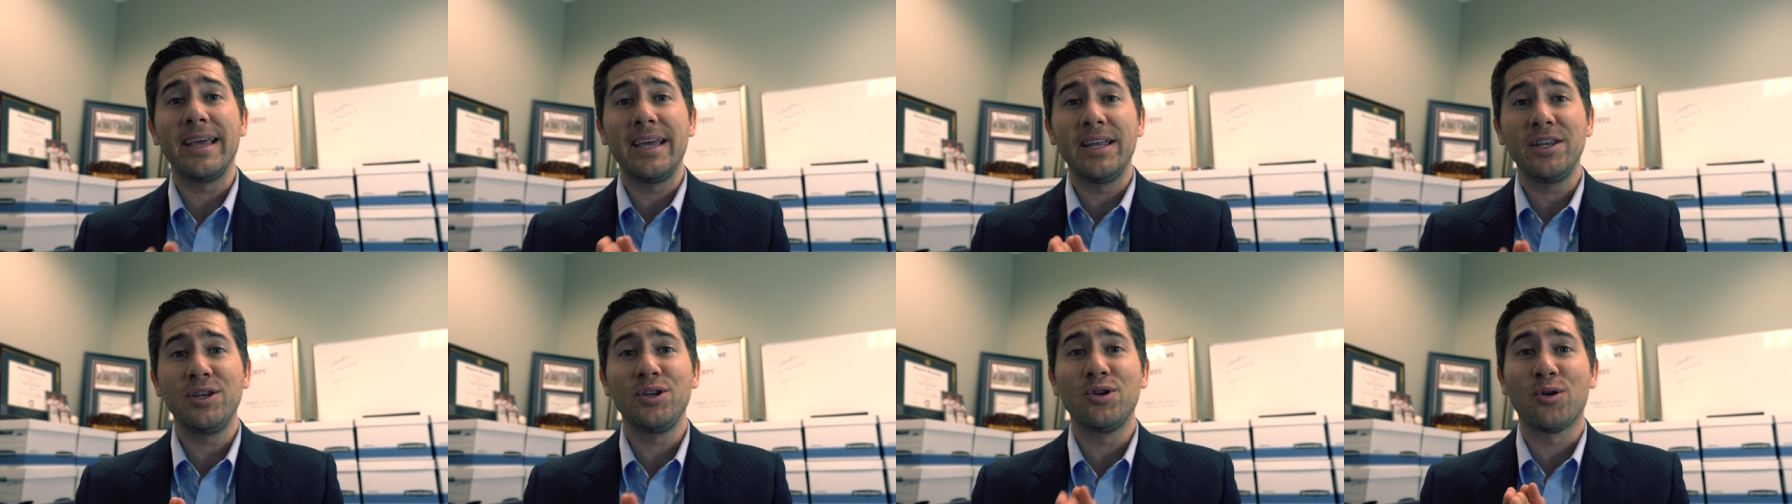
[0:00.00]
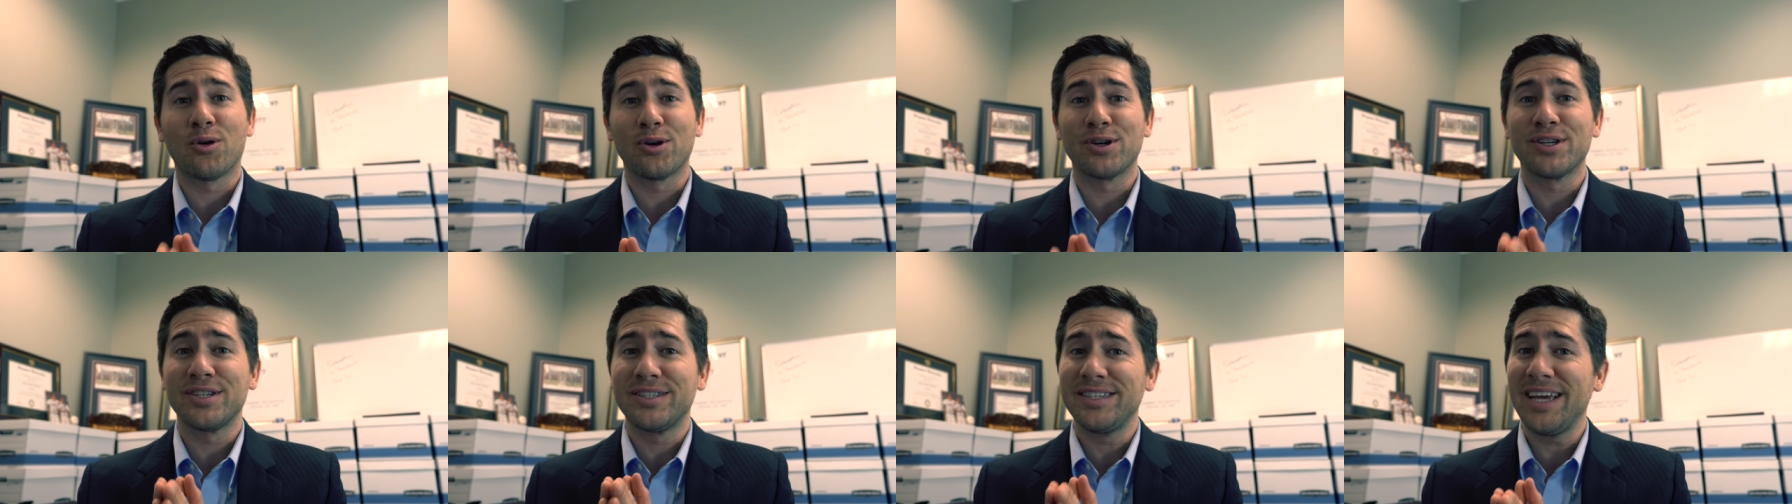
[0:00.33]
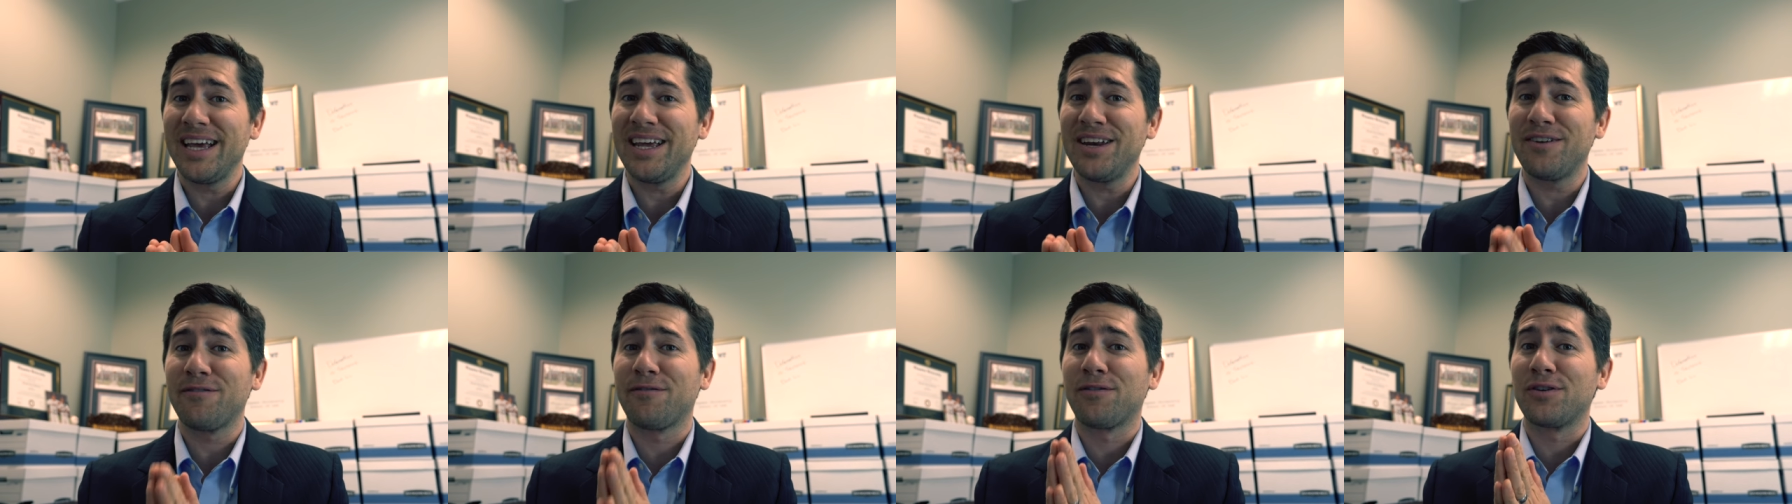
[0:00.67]
in your
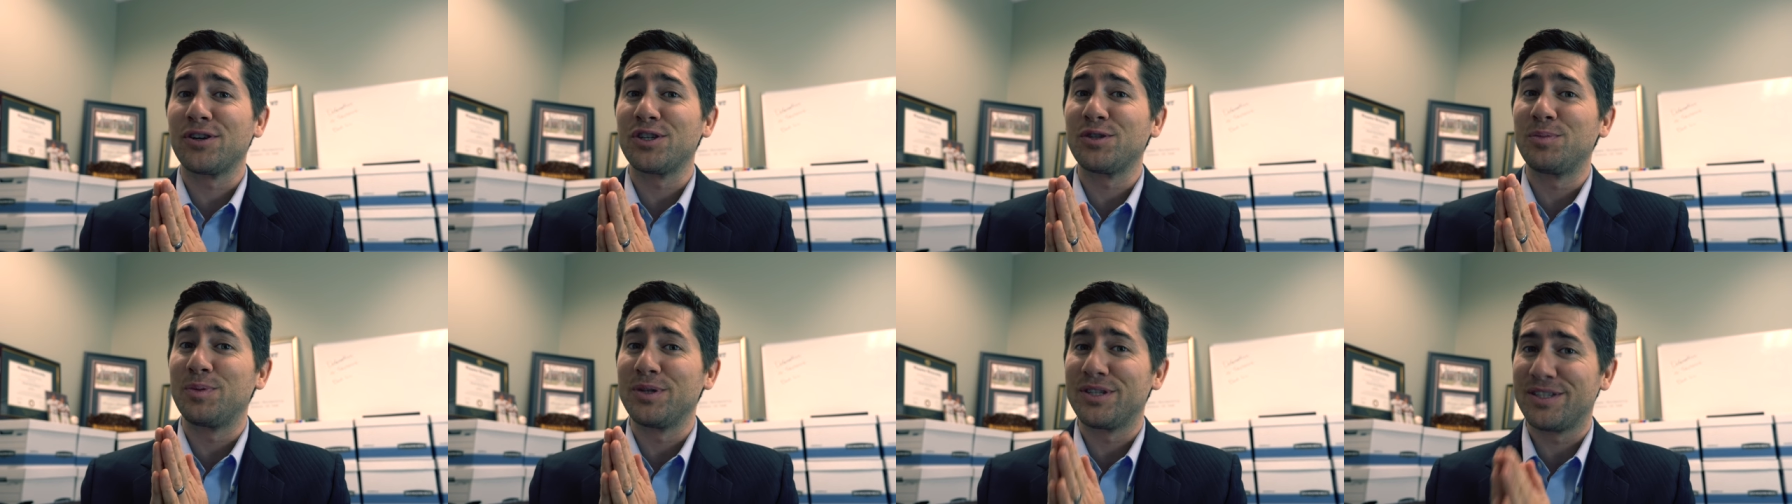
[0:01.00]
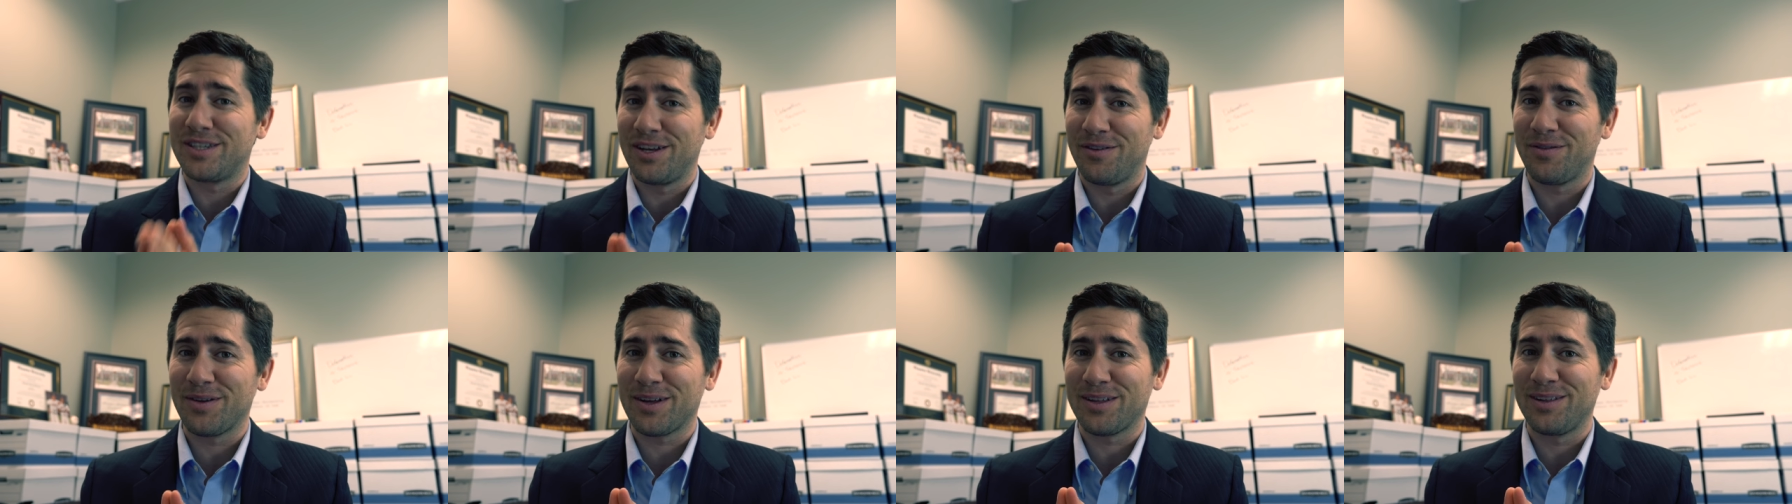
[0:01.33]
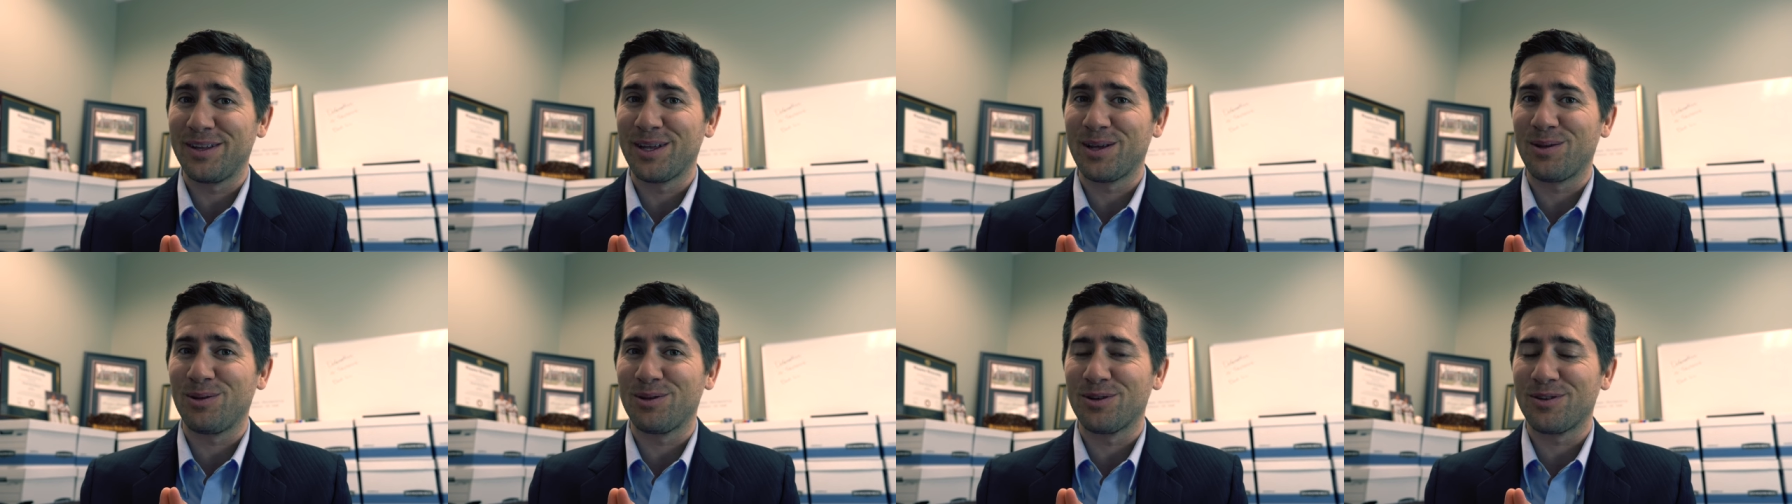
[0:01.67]
state for specific
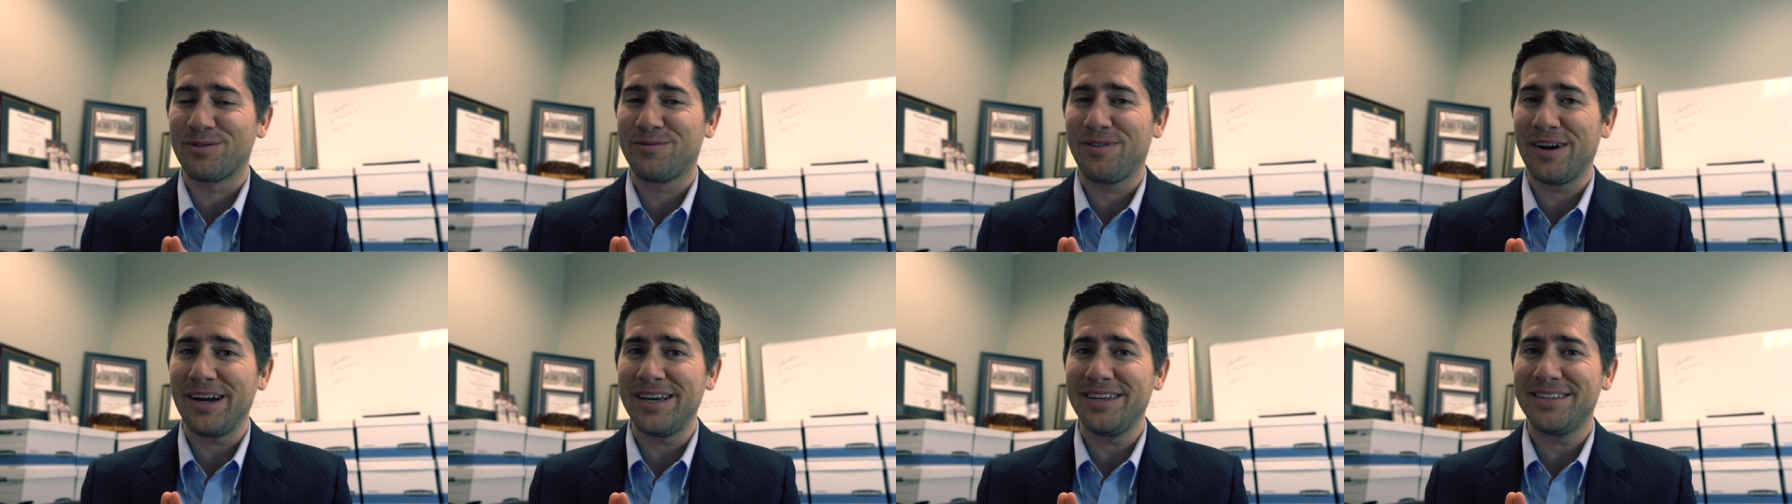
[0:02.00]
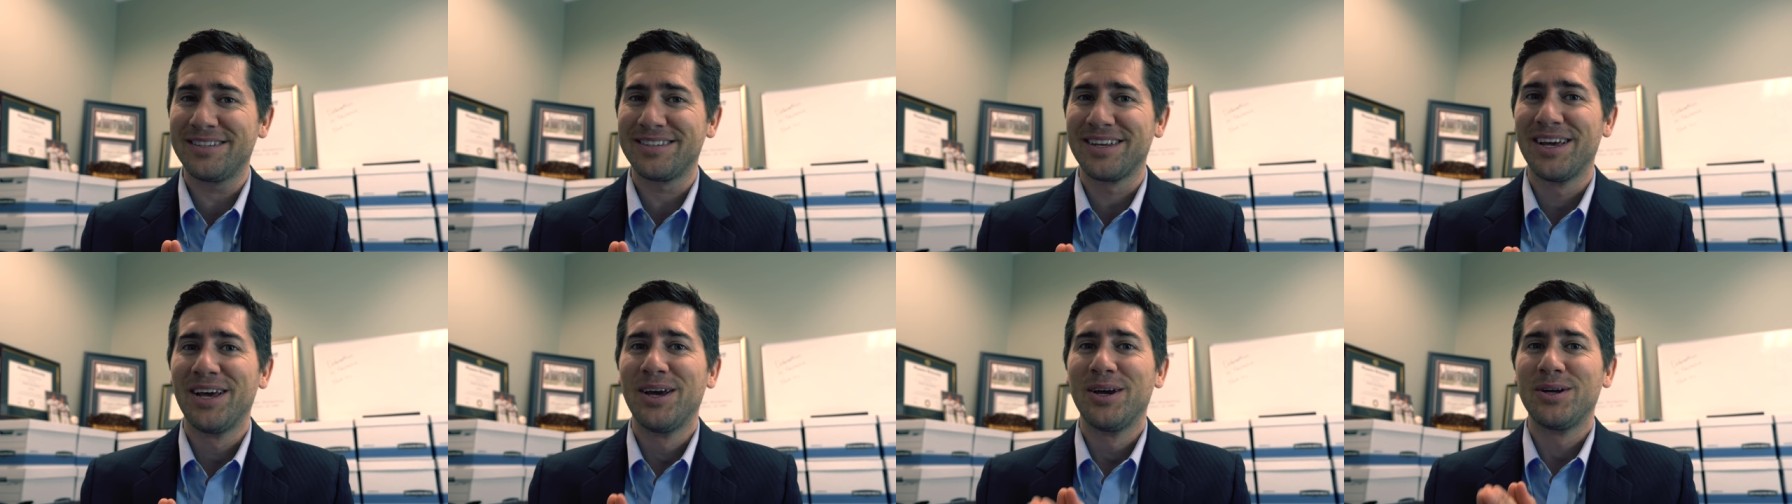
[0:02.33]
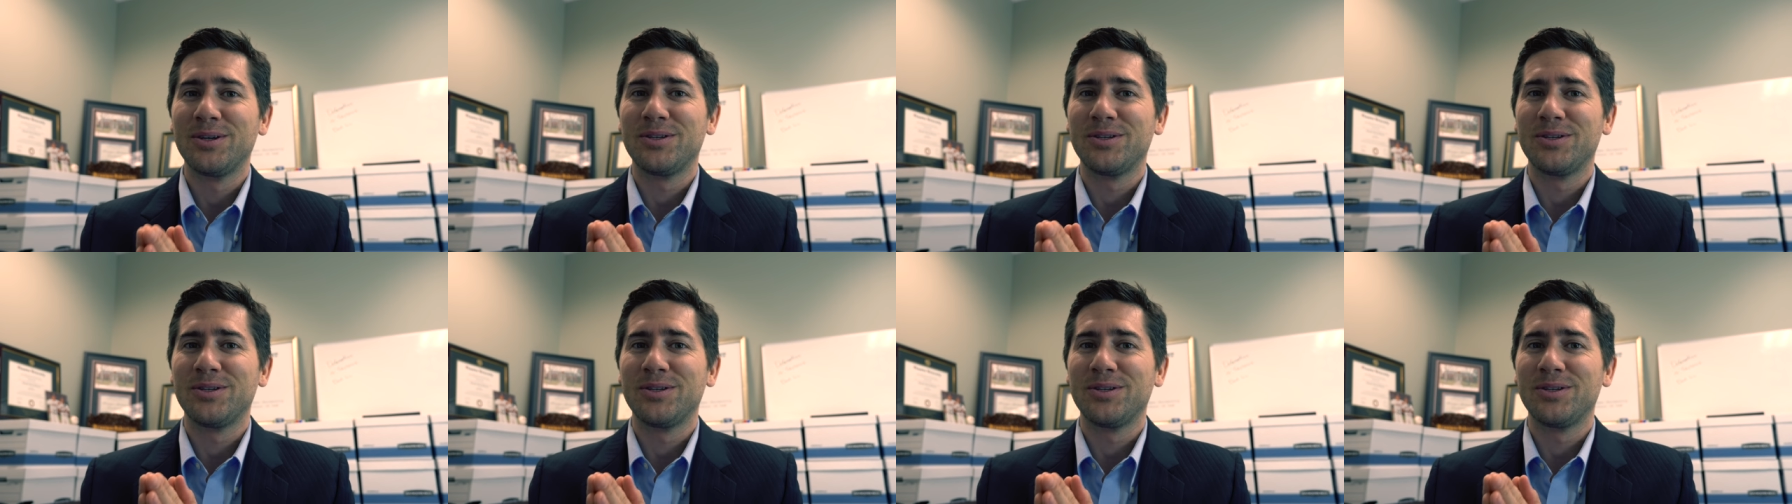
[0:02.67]
legal advice.